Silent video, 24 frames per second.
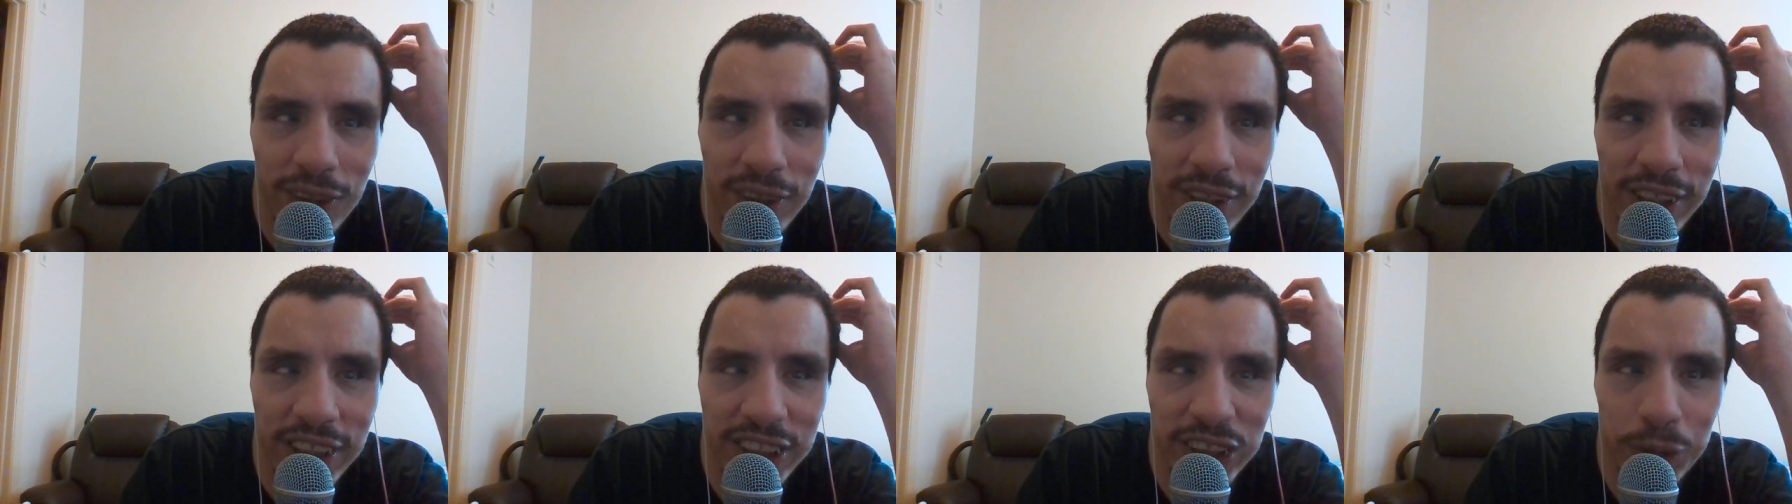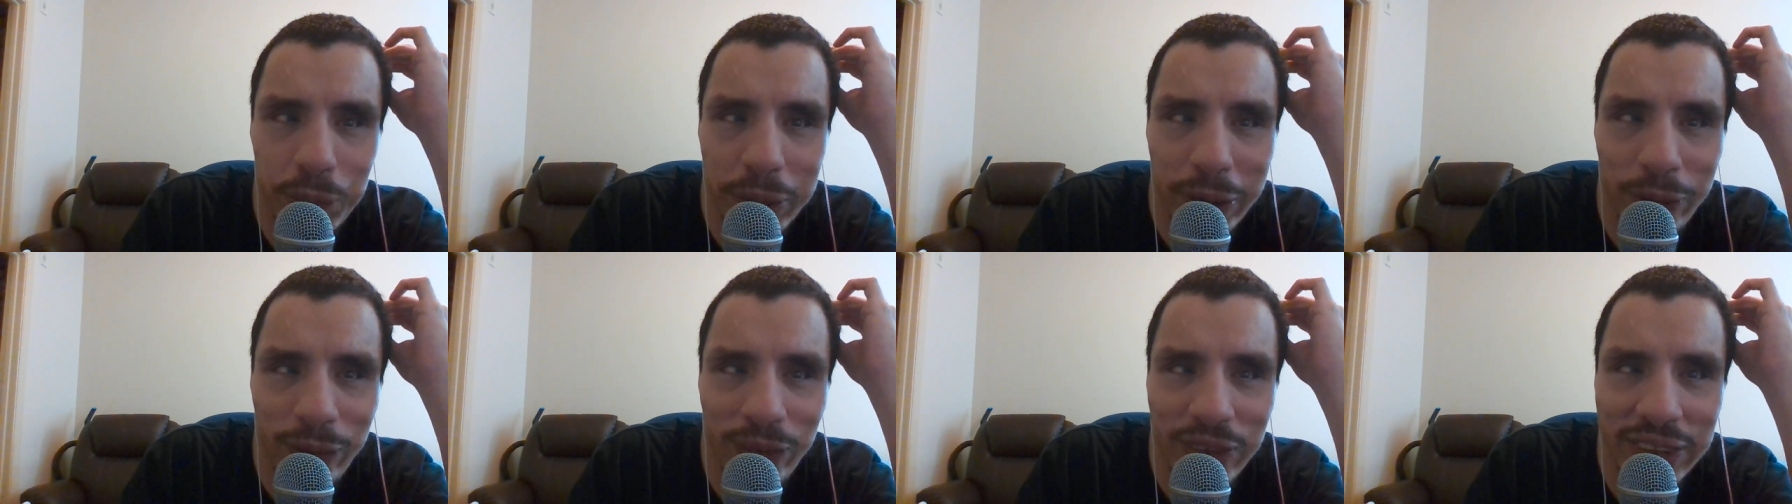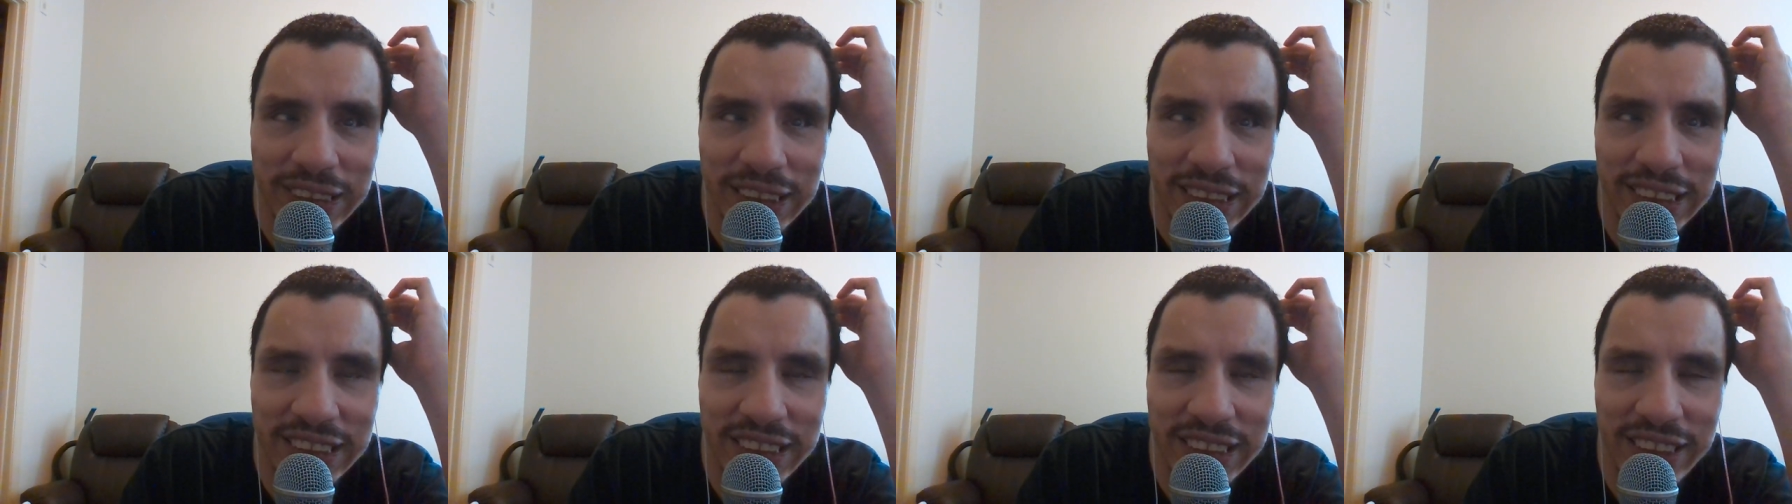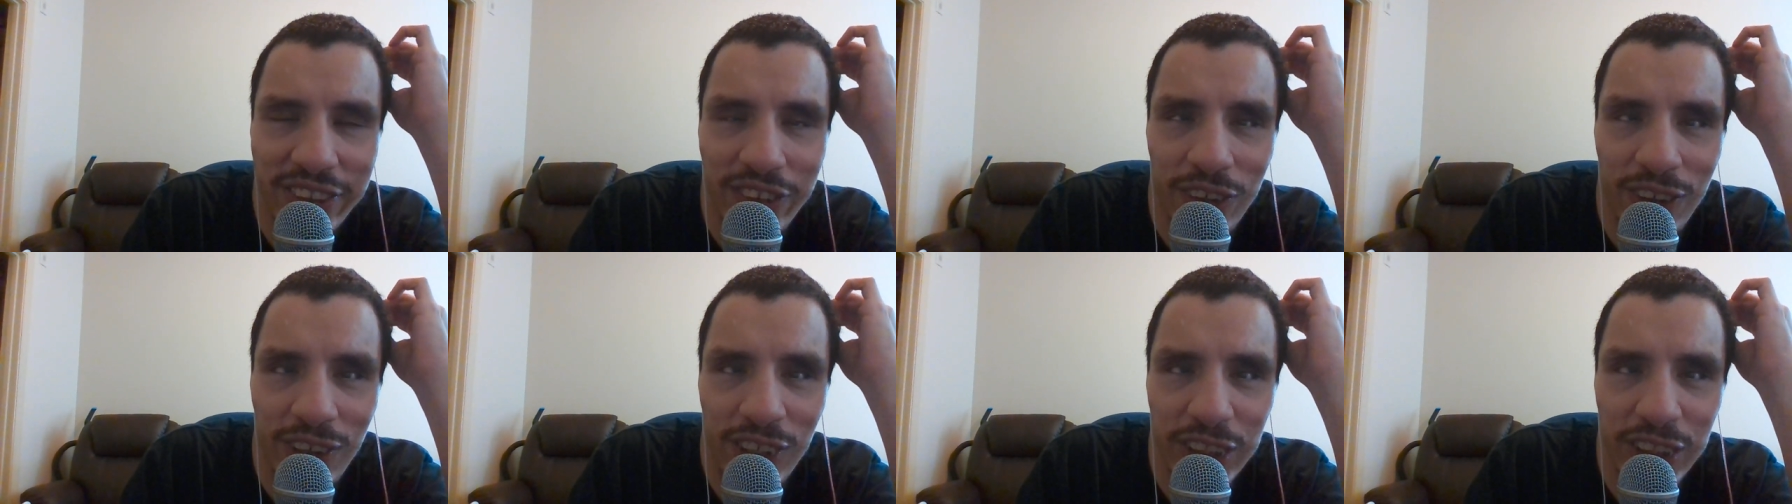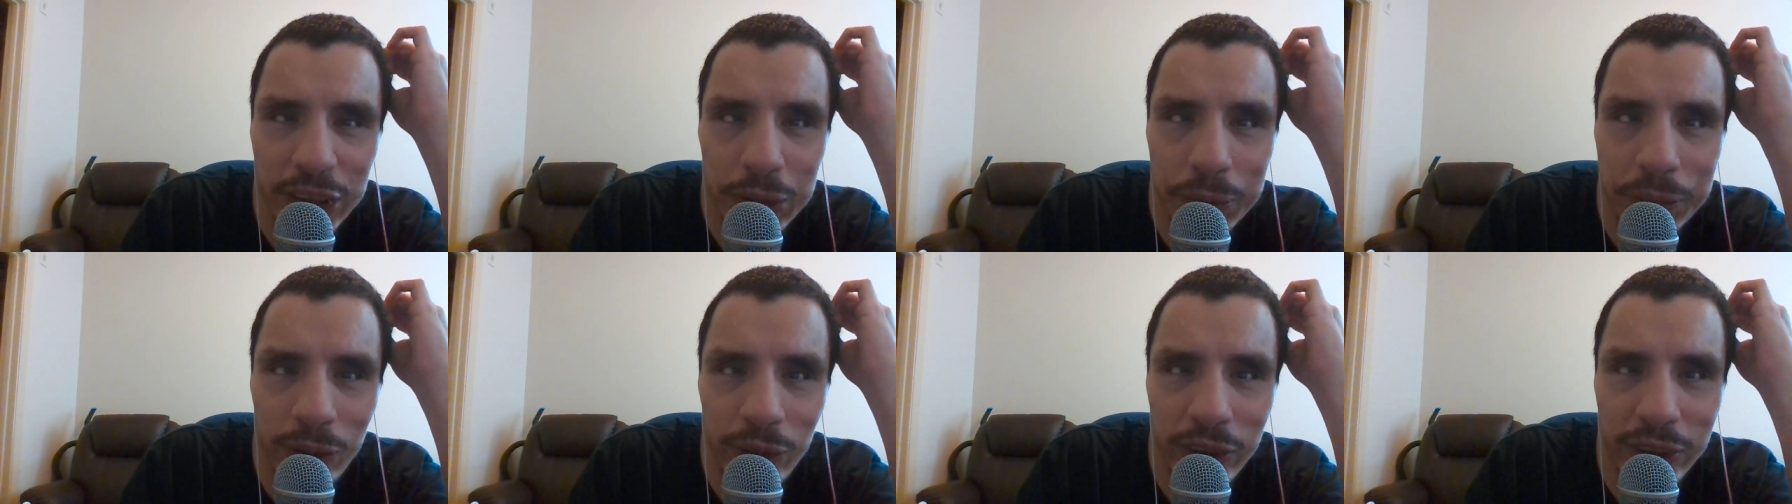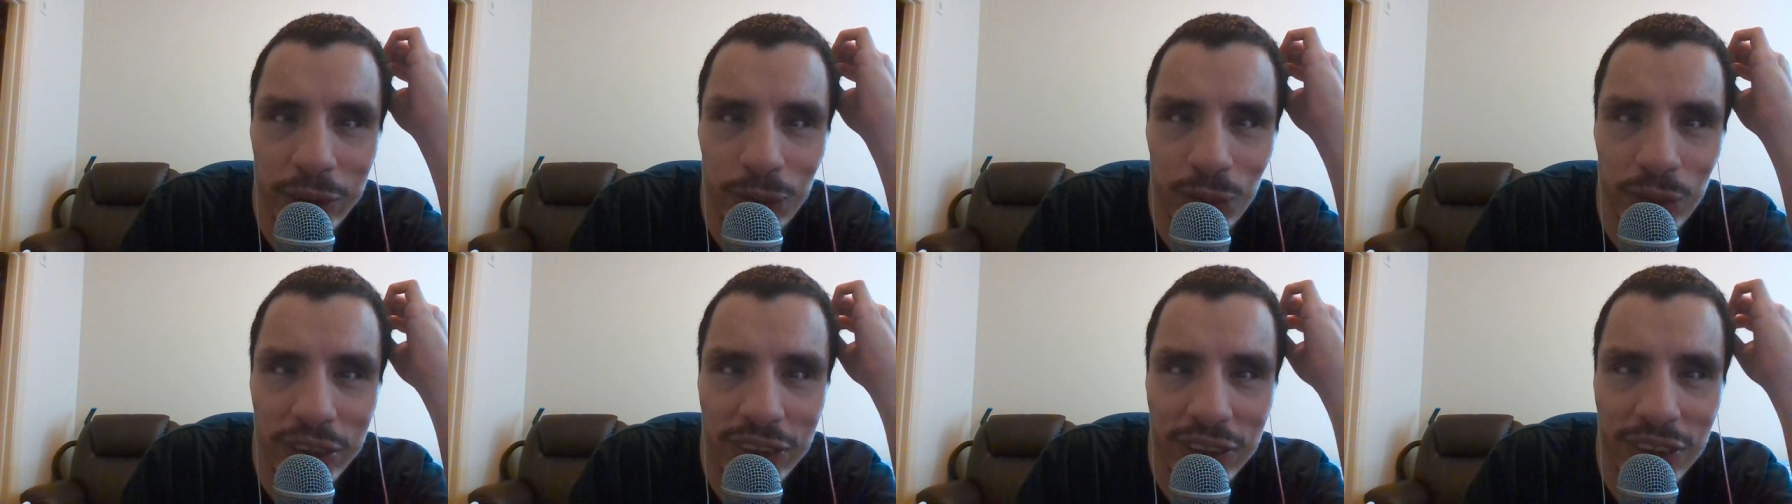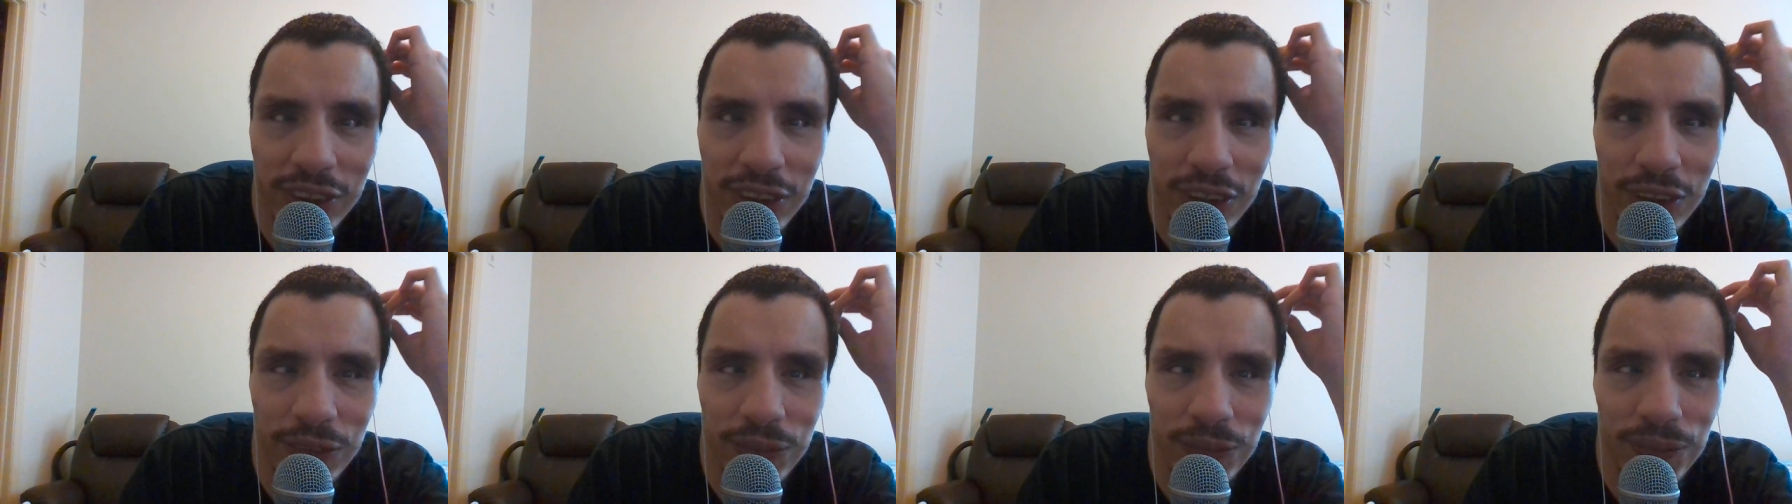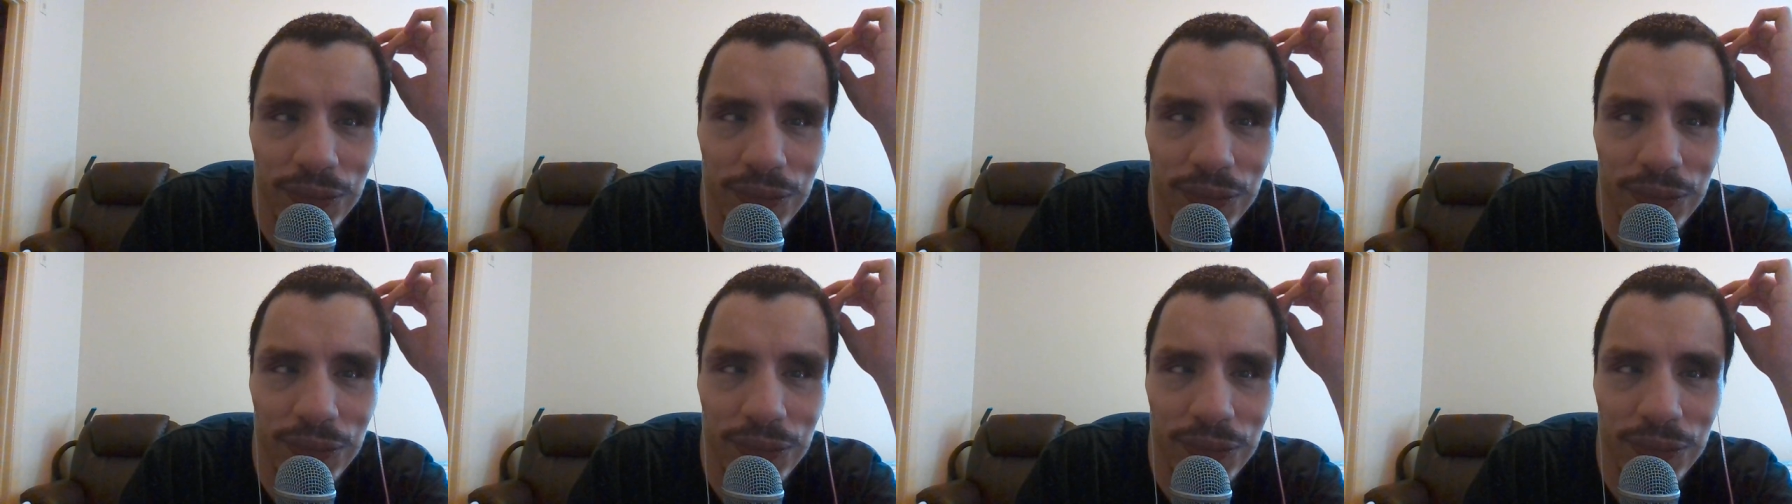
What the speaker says: experiences at the hospital and whatnot.